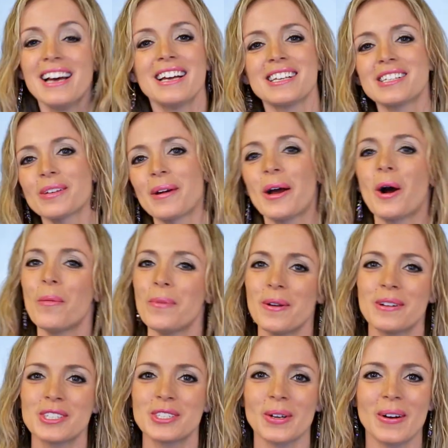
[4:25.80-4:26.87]
So I hope you
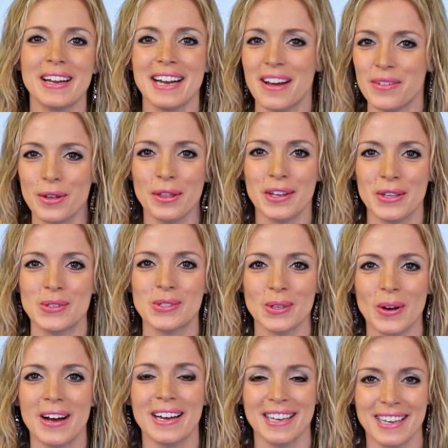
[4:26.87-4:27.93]
enjoyed everything you
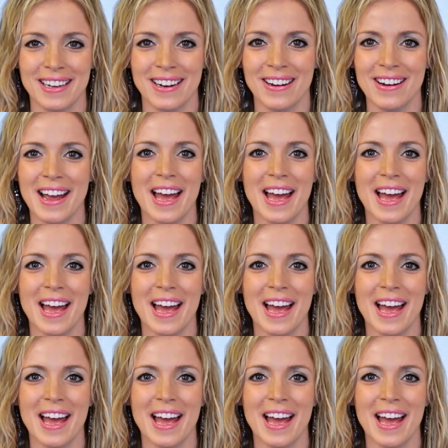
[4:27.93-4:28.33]
saw here,